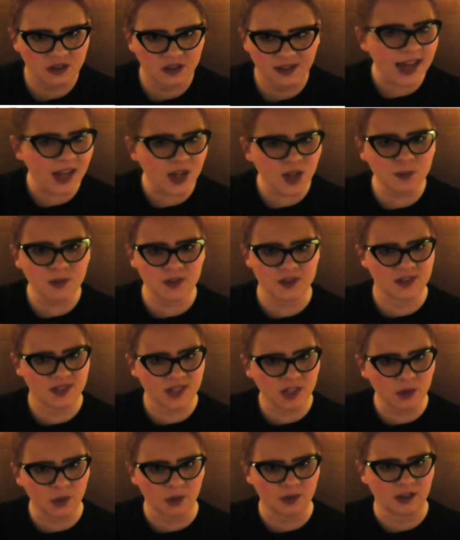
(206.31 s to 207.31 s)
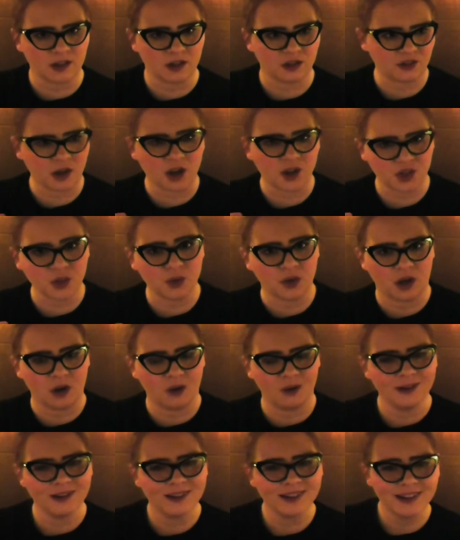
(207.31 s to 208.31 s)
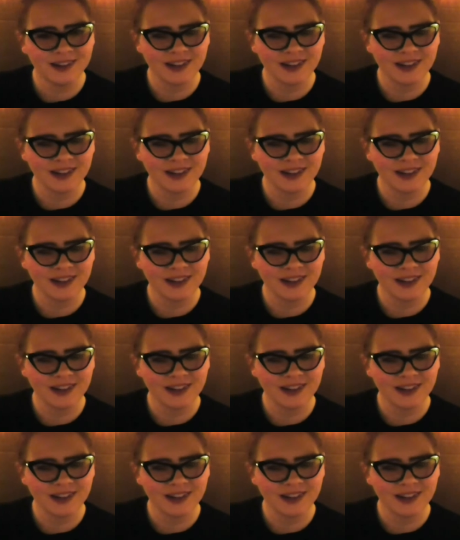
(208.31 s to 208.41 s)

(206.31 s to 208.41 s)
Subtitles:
I could be a serial killer for all you know,